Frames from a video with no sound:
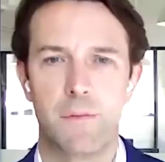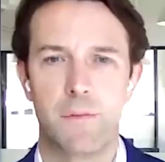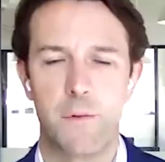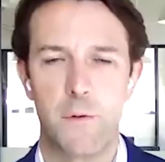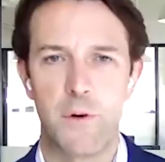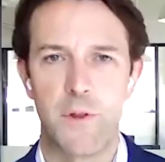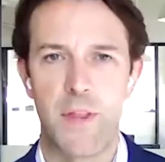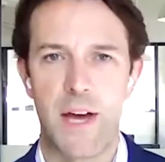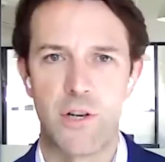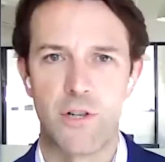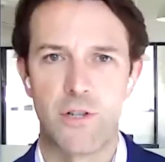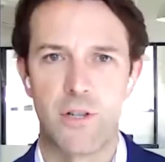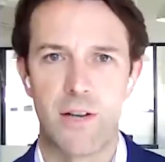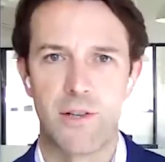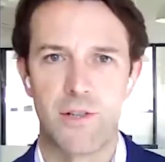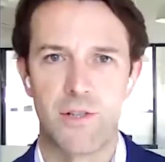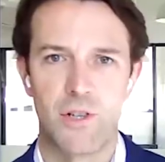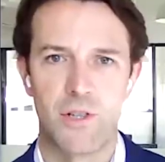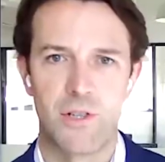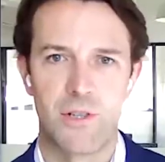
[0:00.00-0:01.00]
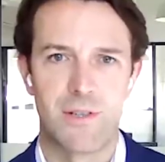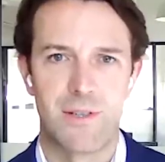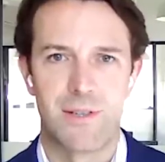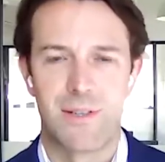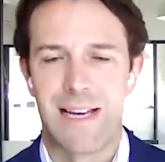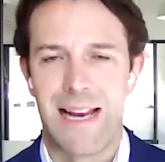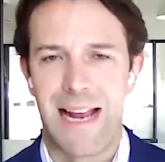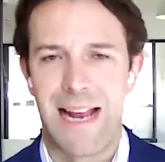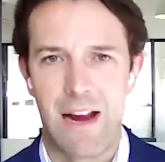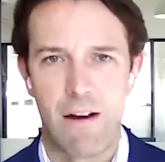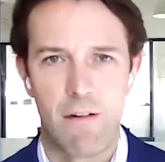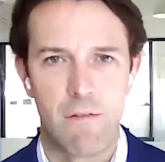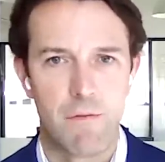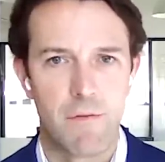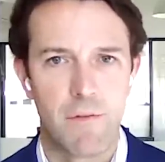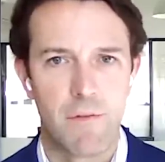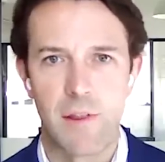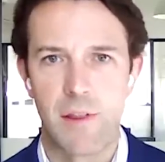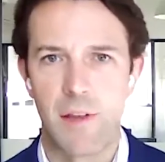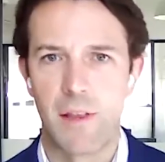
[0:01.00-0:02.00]
for that transition.
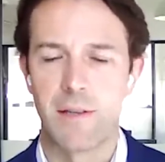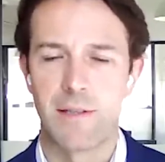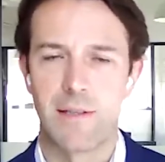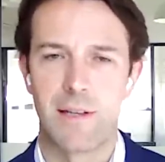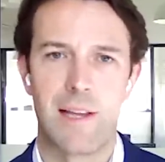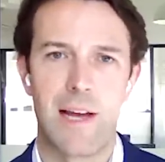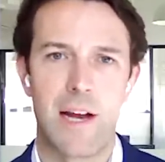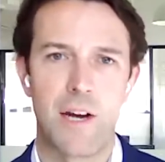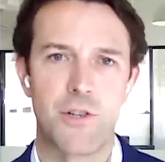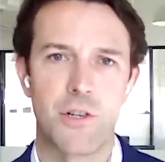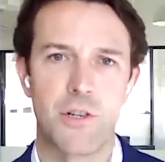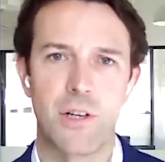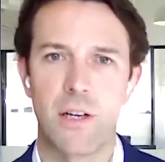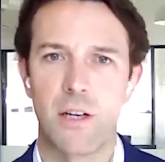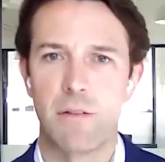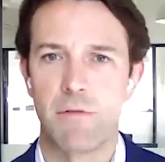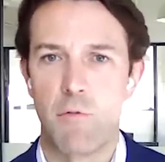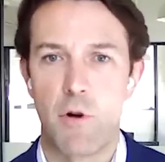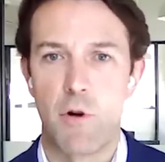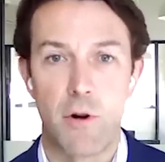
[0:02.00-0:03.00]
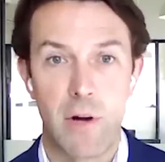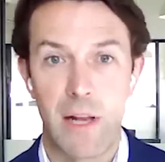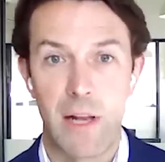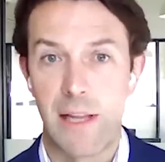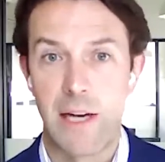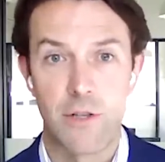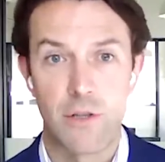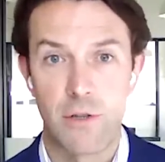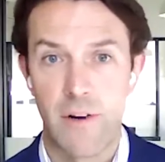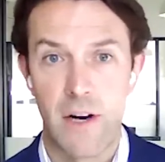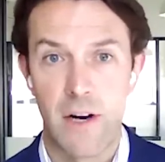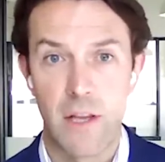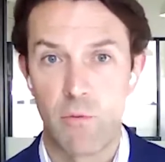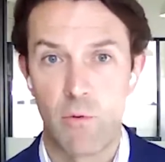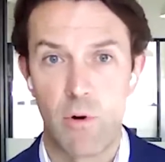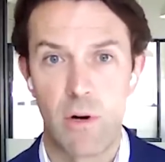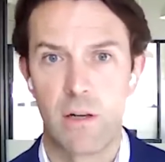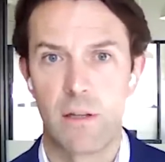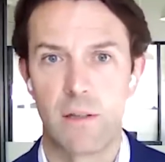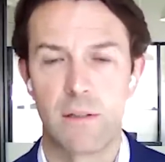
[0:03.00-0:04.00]
Everything that's electric, and if we want to electrify the
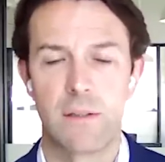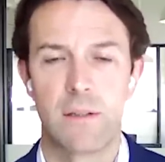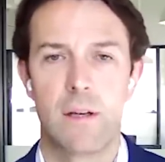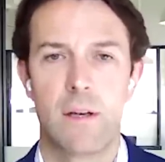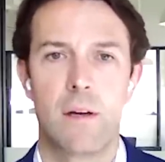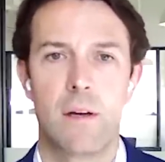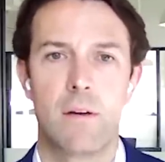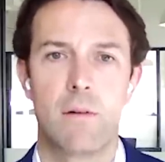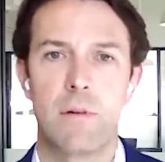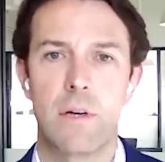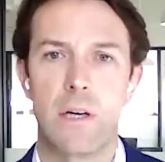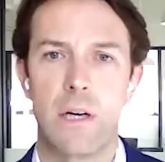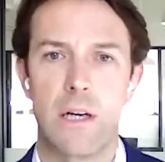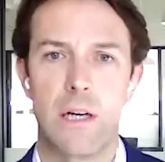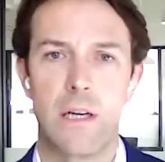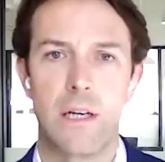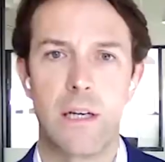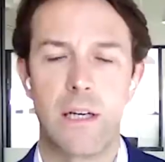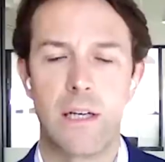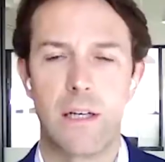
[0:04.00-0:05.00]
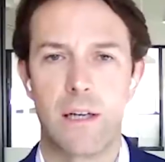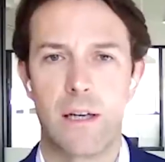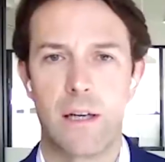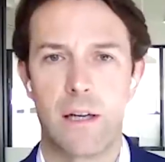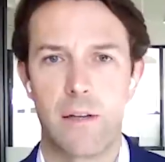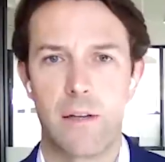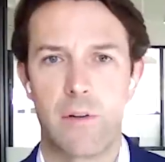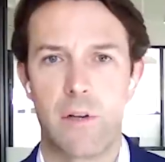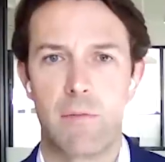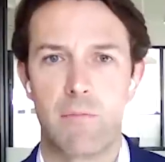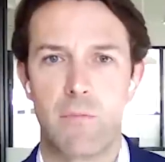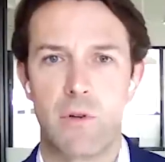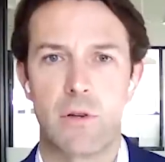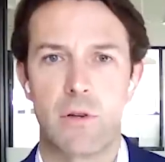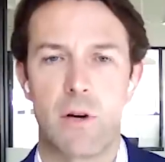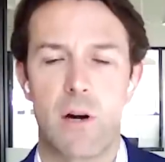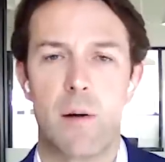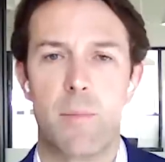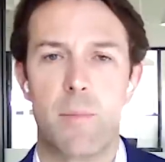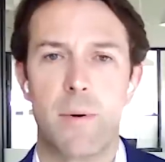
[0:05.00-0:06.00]
world, we're going to need a hell of a lot more
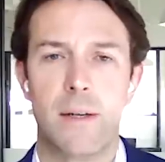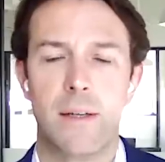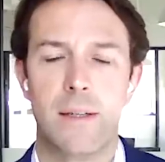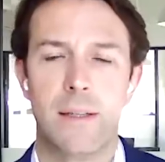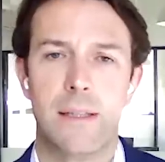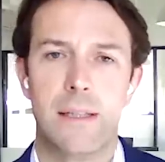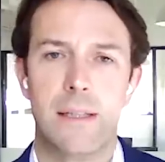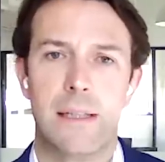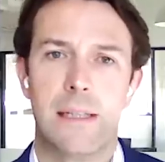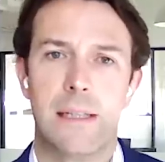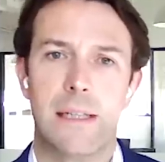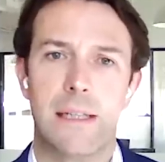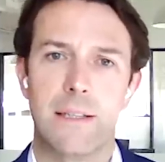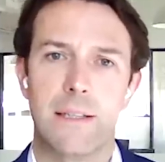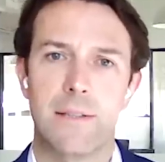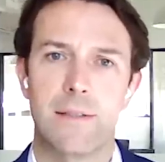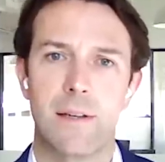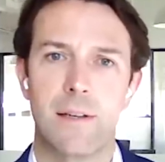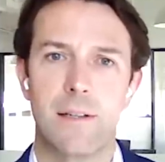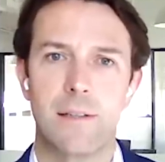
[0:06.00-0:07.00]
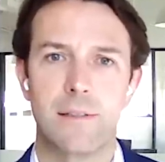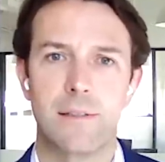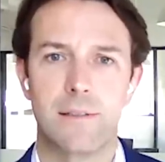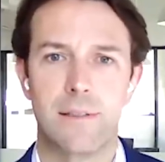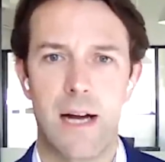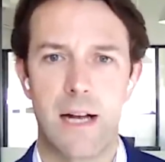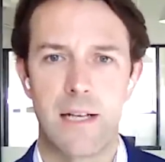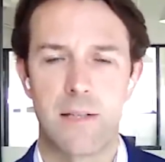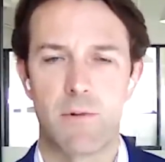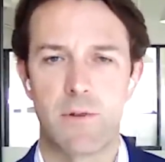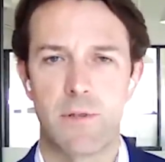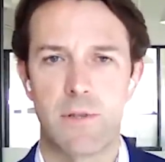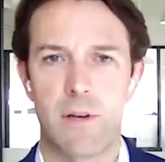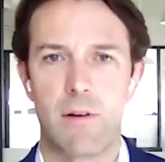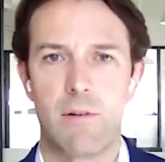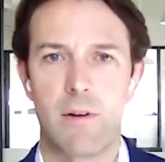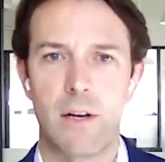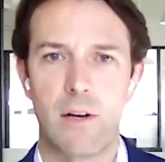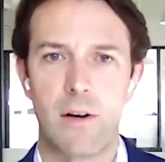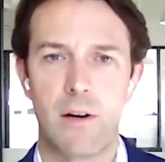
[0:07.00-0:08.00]
copper. And so that's what's
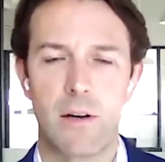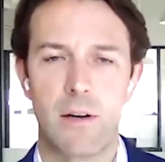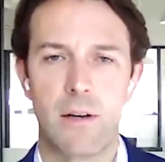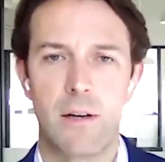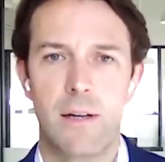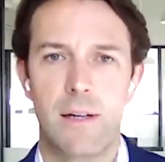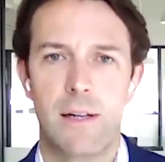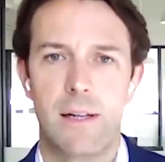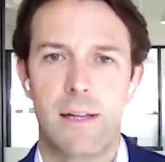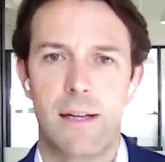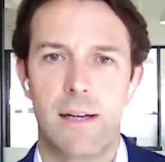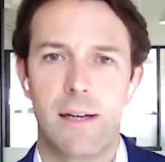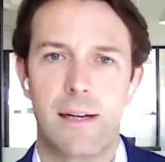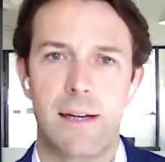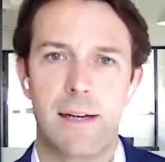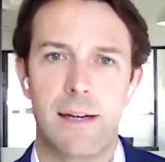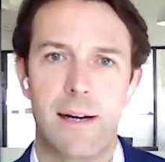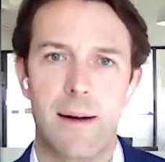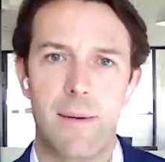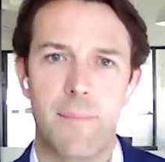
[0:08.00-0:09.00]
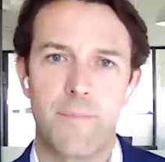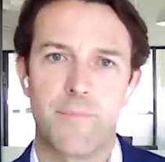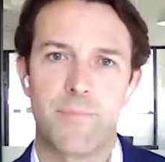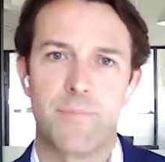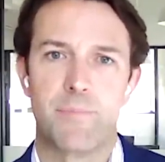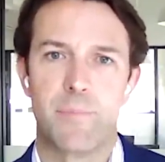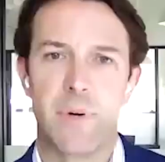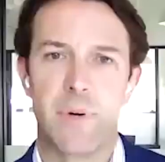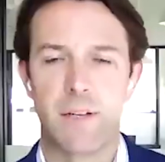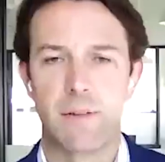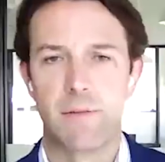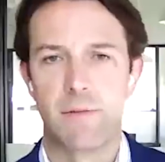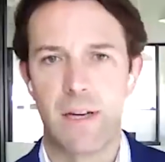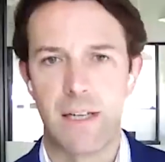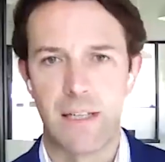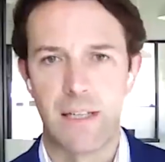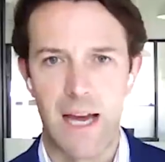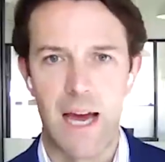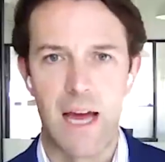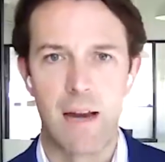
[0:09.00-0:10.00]
going on. But
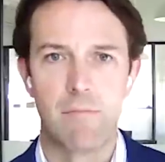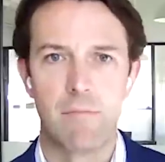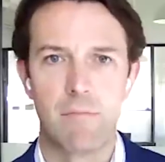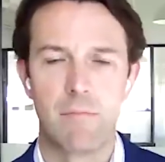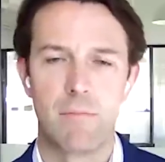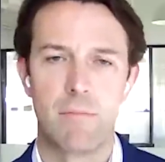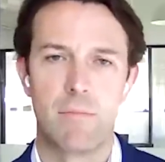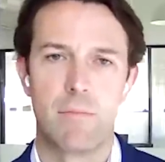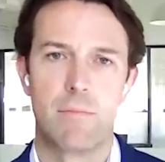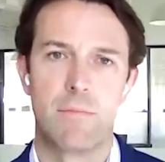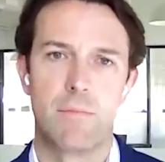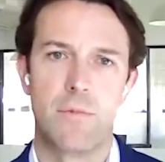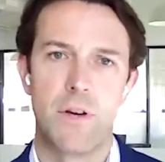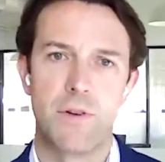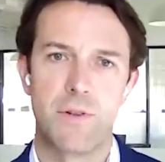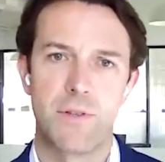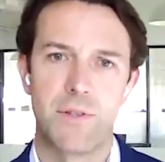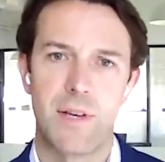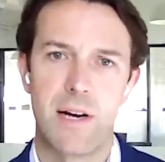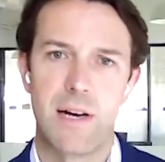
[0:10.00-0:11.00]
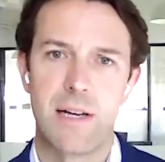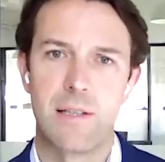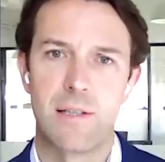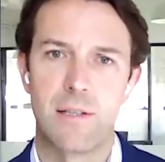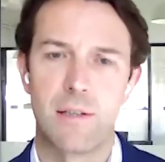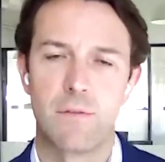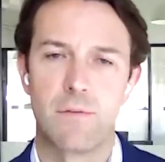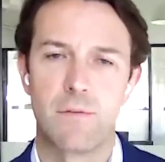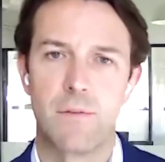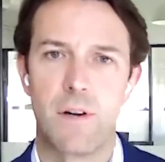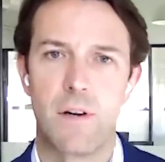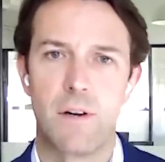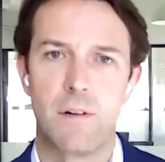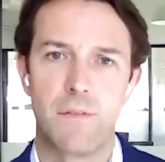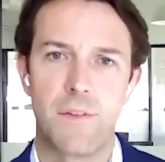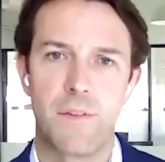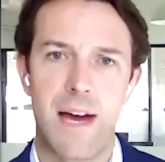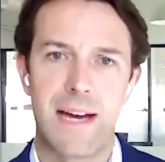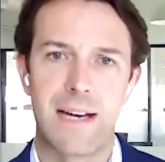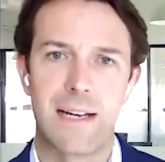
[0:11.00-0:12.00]
again, no signs
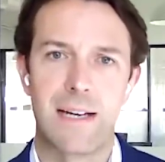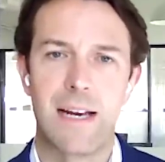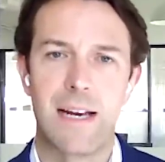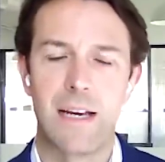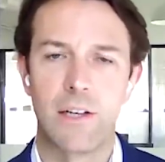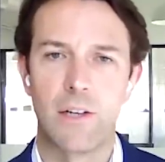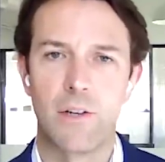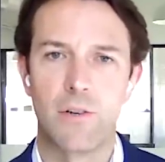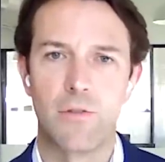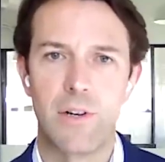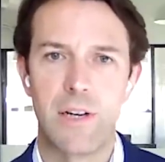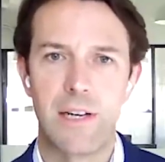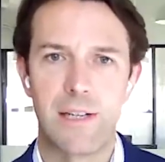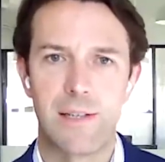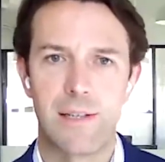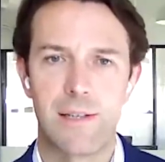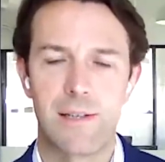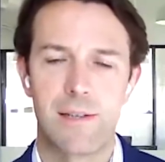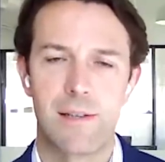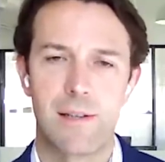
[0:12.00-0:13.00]
of that increase